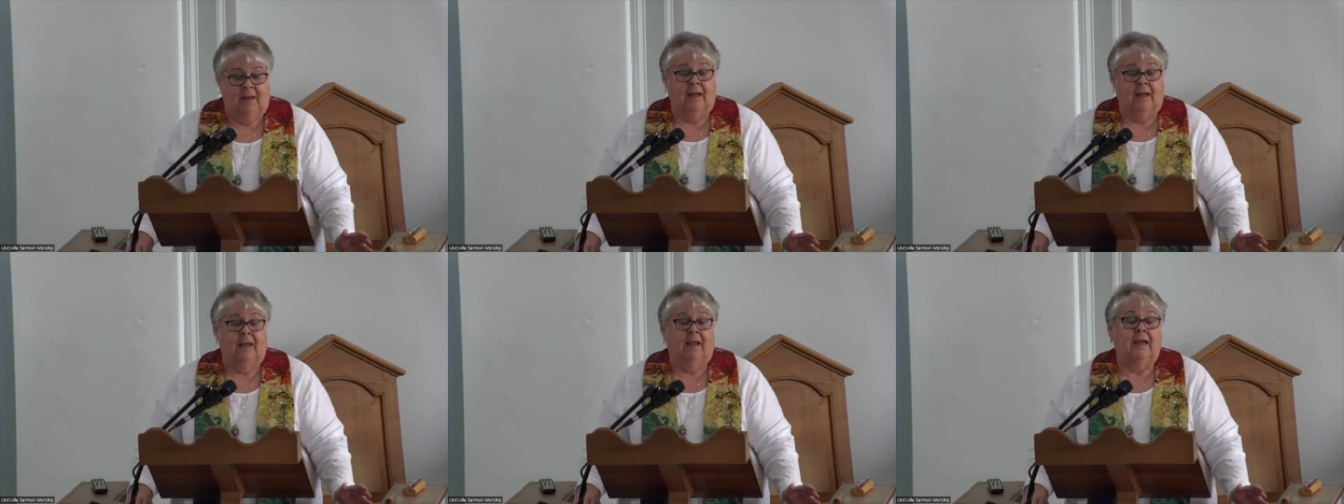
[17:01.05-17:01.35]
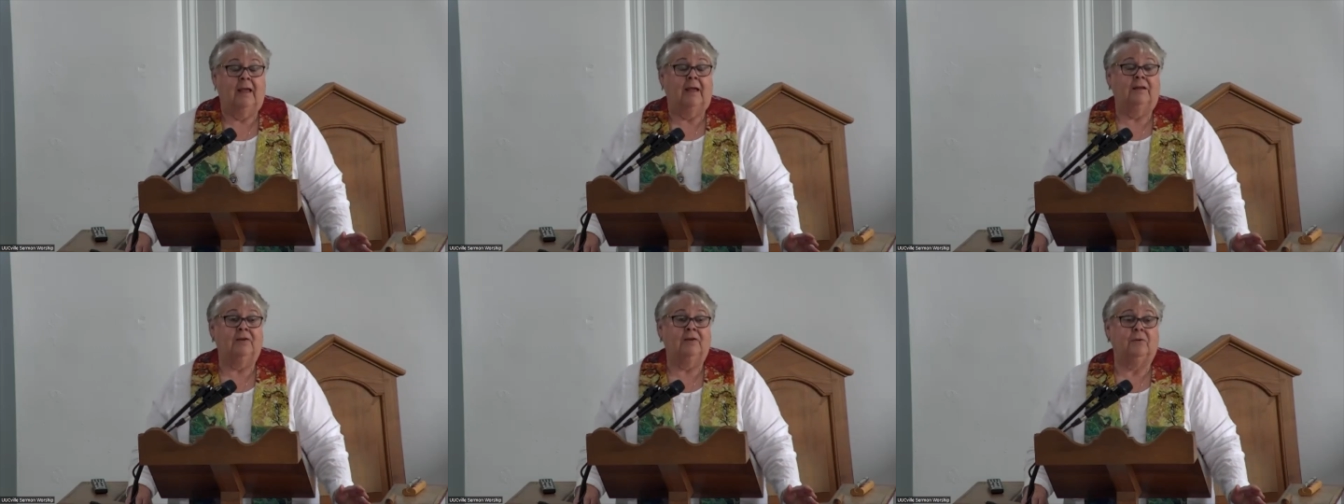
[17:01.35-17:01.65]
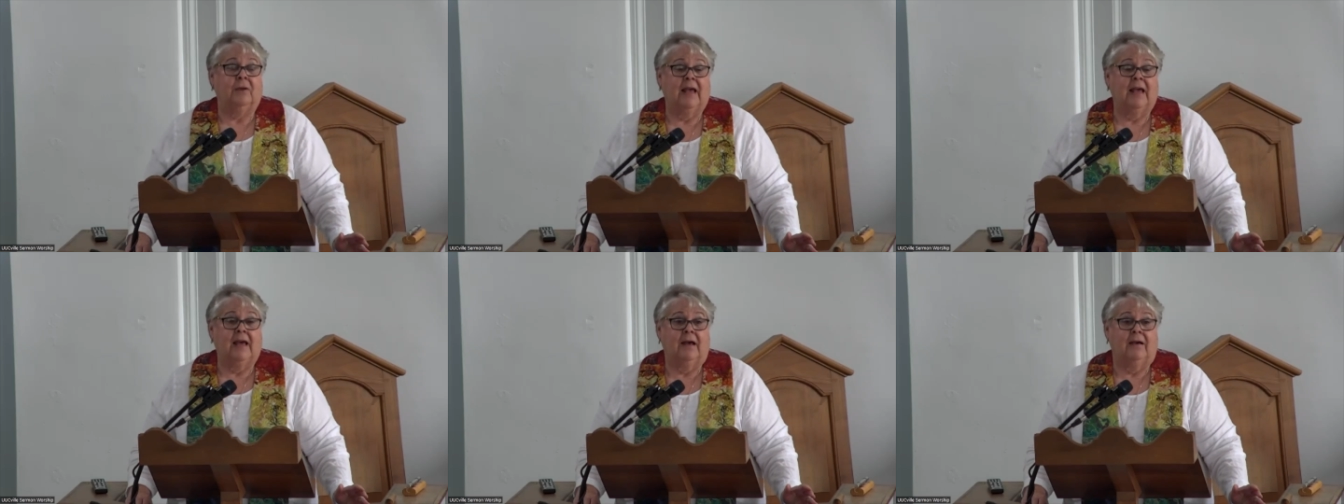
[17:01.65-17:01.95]
and you
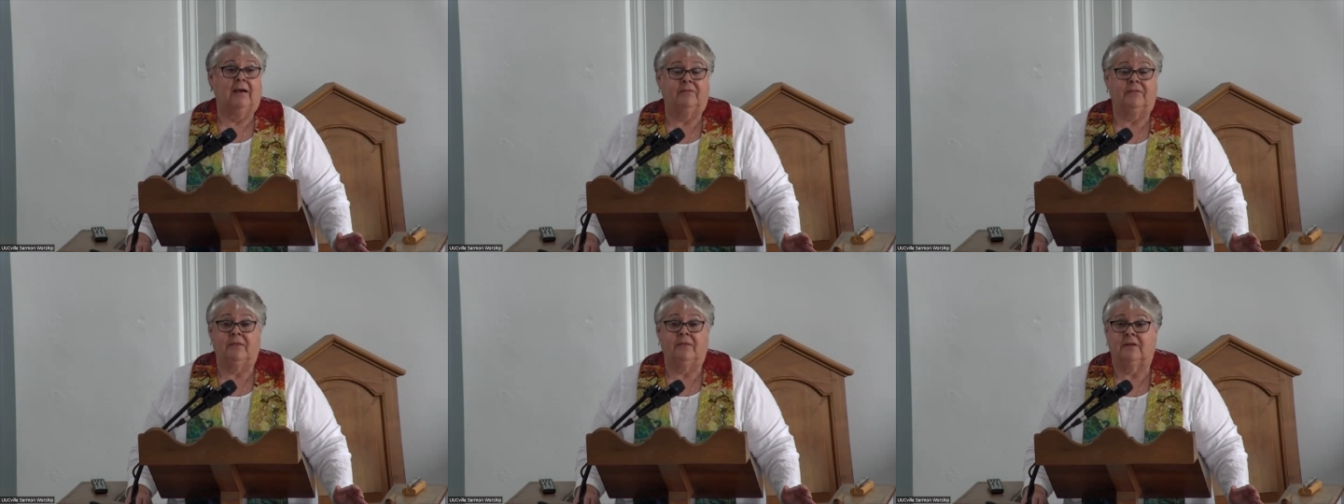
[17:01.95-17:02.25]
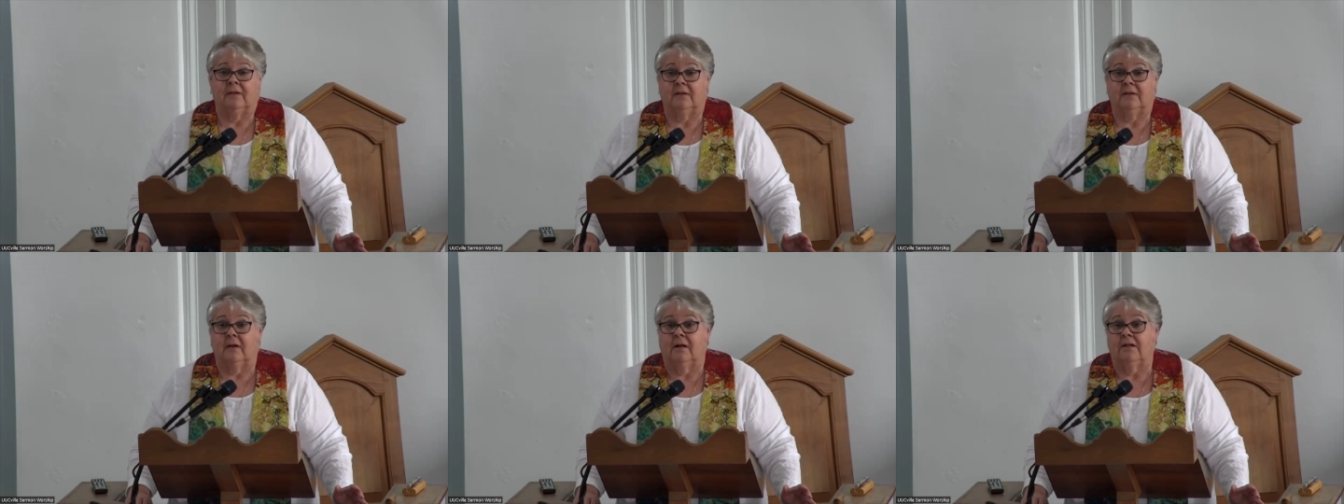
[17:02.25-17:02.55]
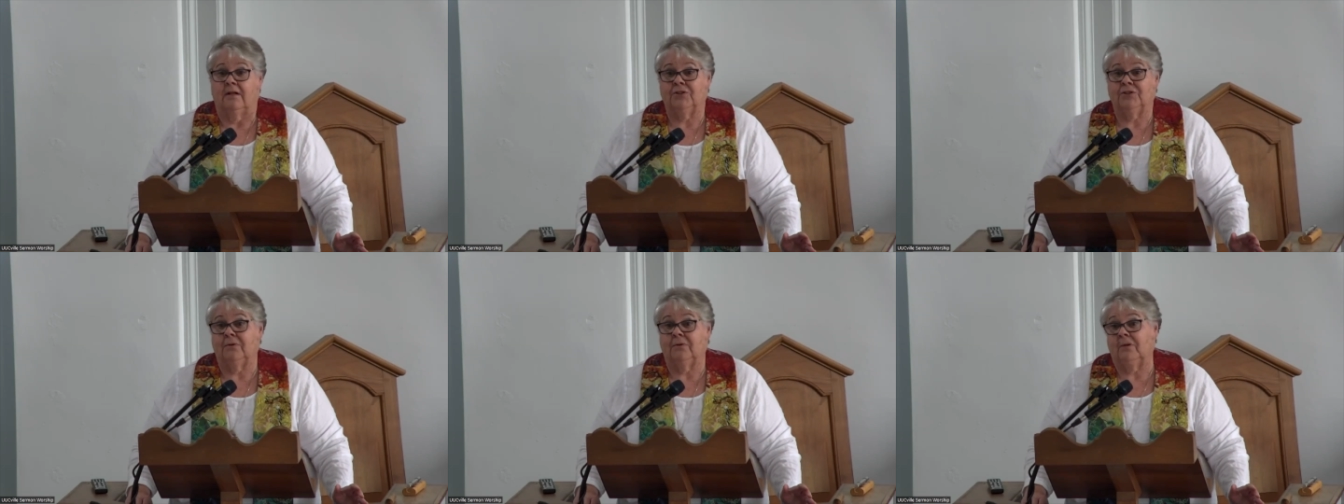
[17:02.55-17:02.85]
have the
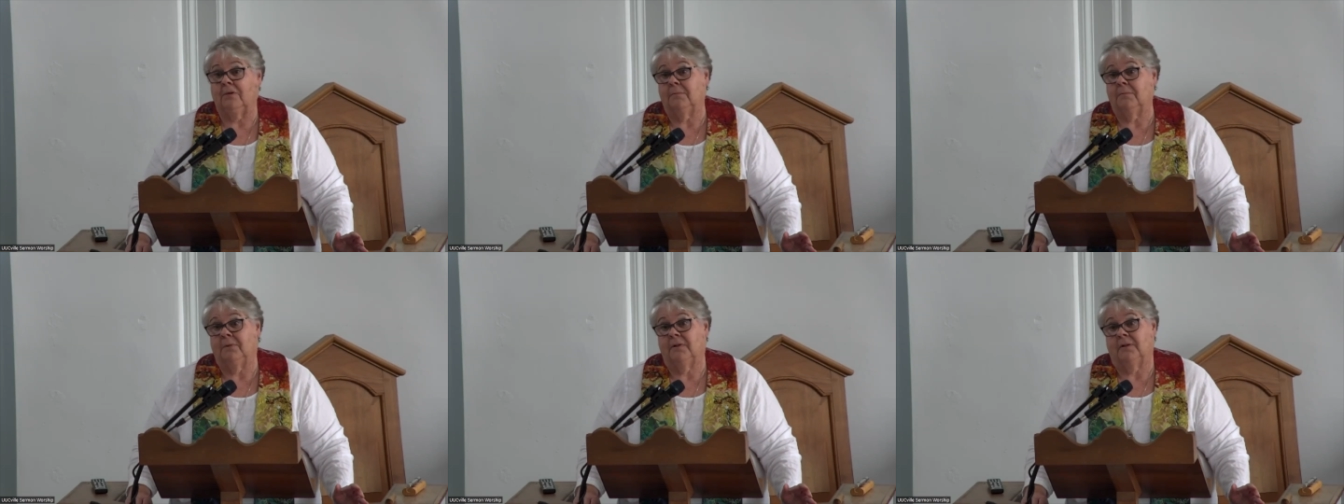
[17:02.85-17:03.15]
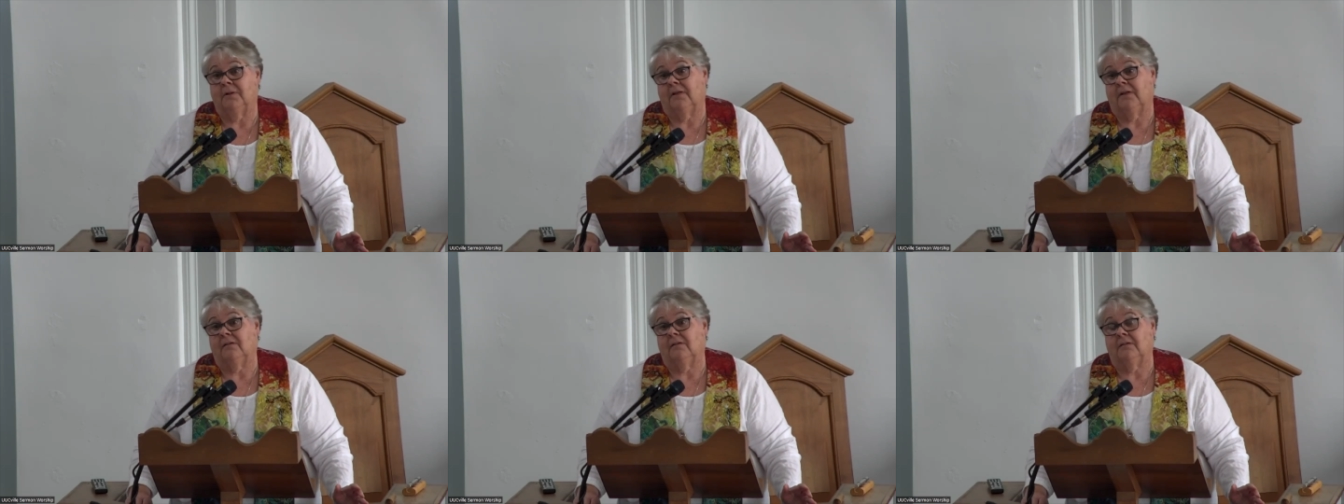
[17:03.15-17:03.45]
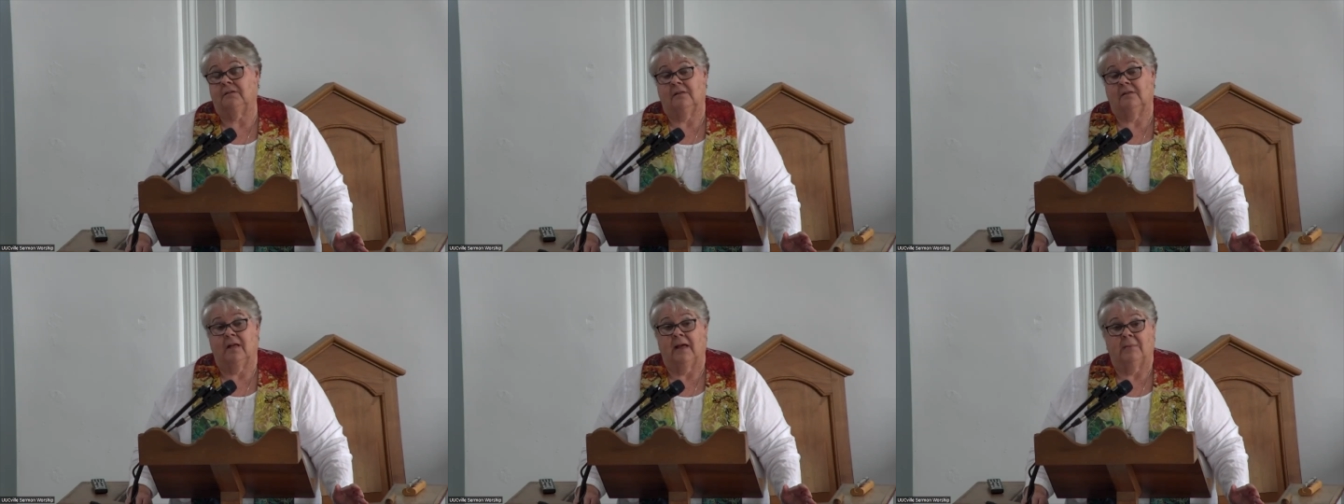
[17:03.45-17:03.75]
cultural and
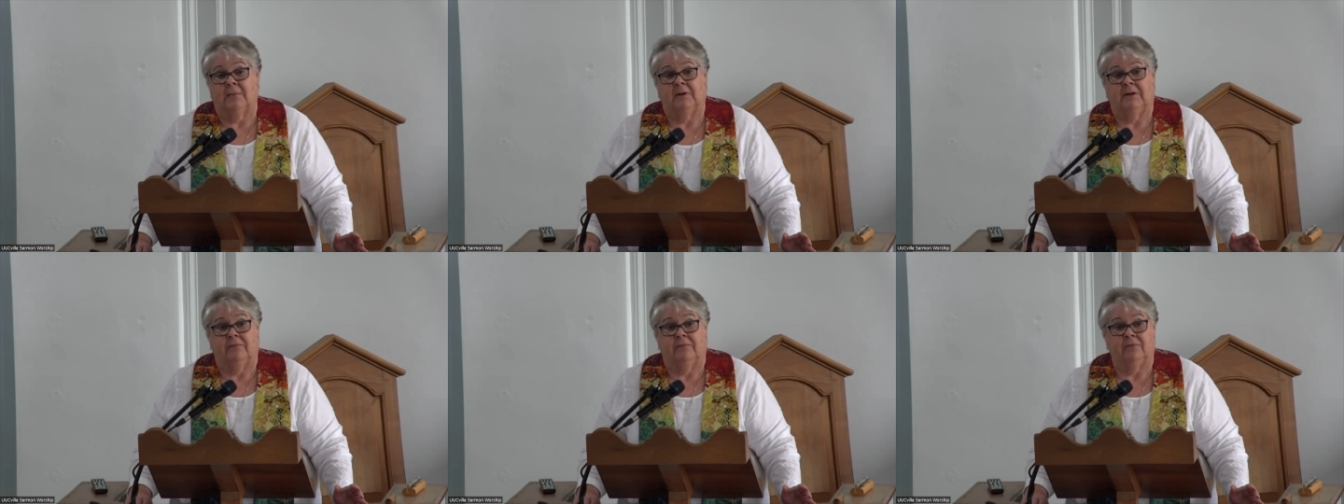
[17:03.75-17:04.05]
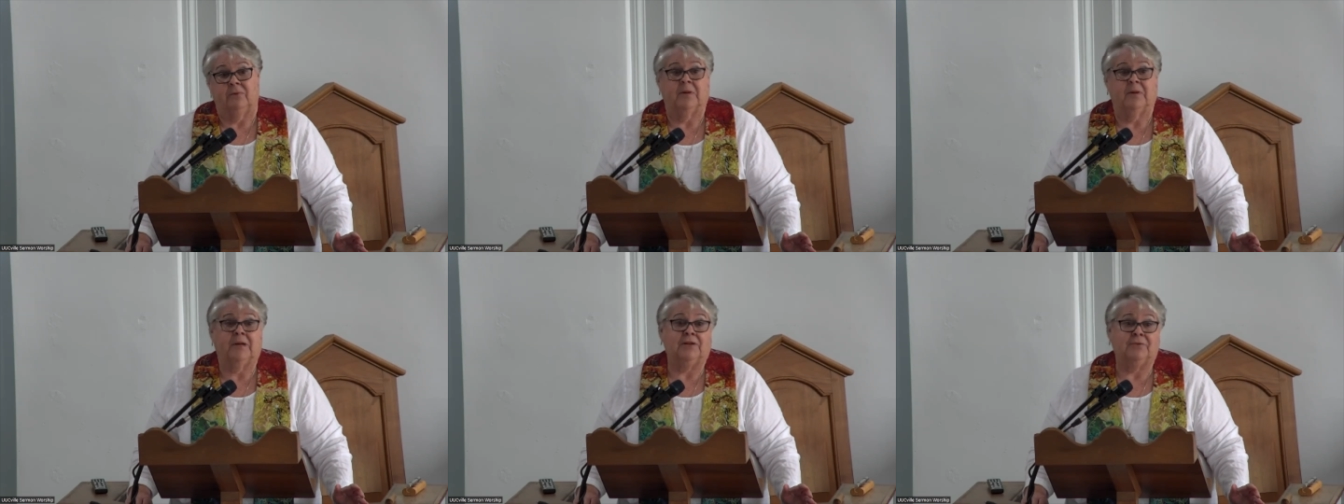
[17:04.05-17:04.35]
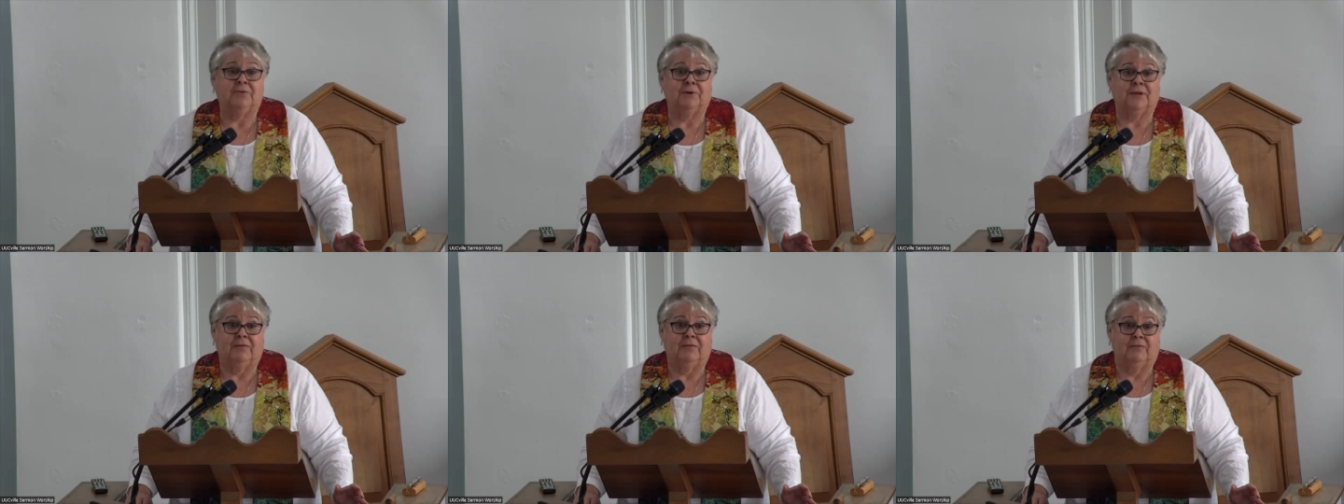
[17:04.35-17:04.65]
political climate of
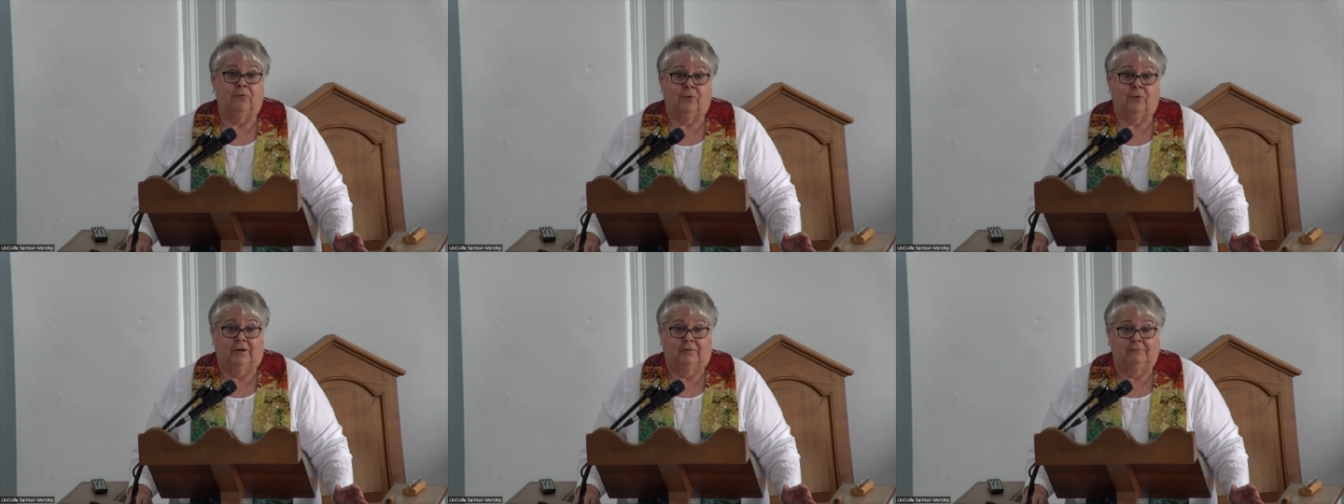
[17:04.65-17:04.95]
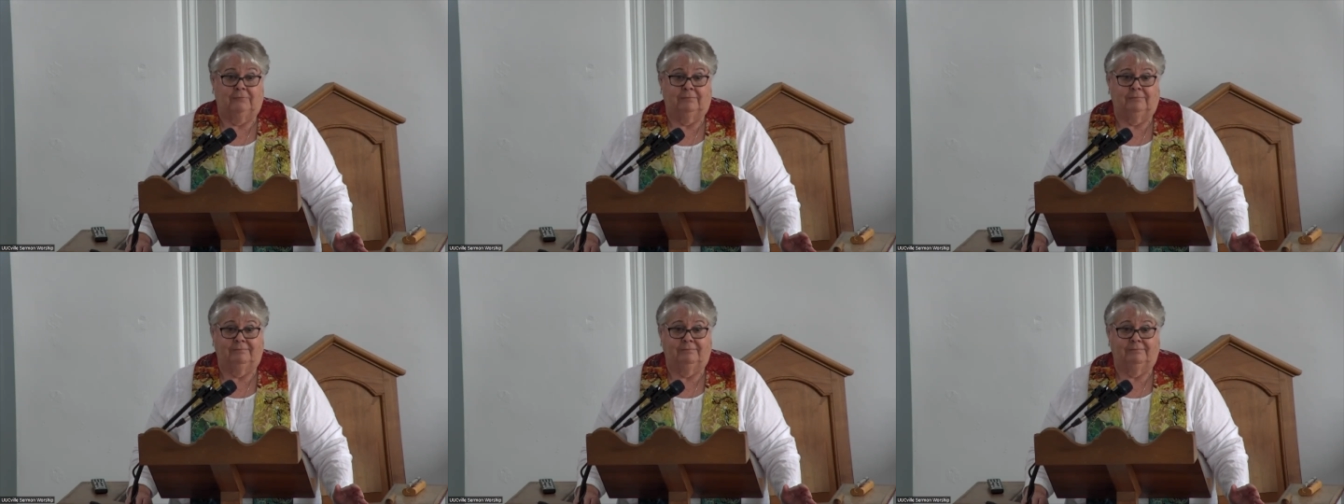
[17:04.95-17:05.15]
2024.